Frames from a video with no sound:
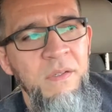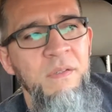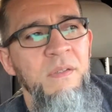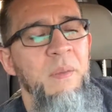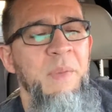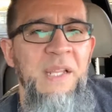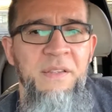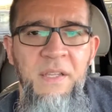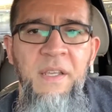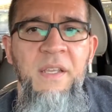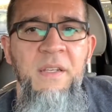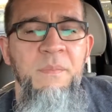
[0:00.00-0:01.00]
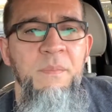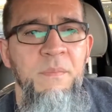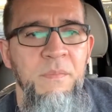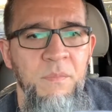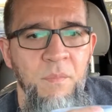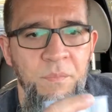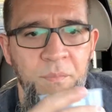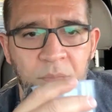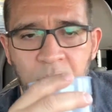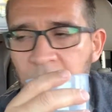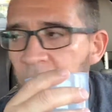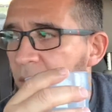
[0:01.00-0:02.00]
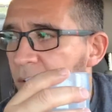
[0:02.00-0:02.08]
I mean, I did, but